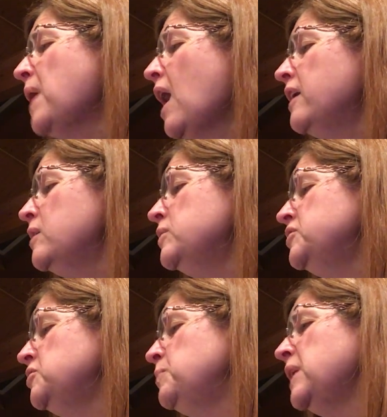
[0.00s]
Parker
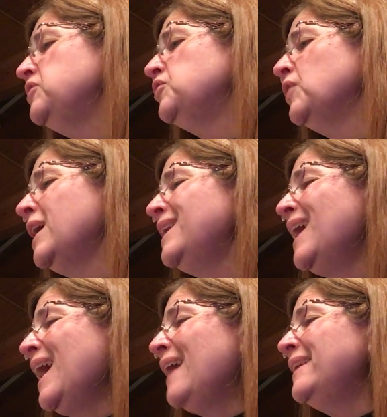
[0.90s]
was his best friend
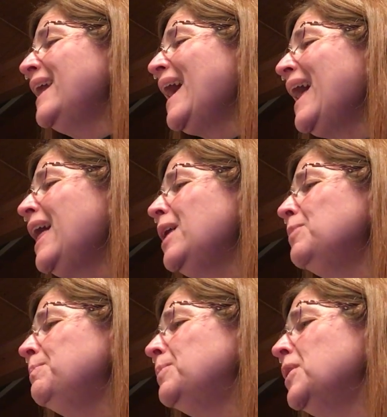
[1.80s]
and that
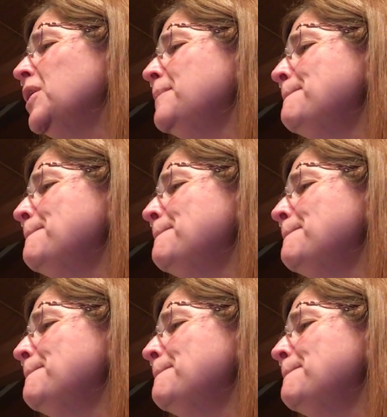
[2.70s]
Albert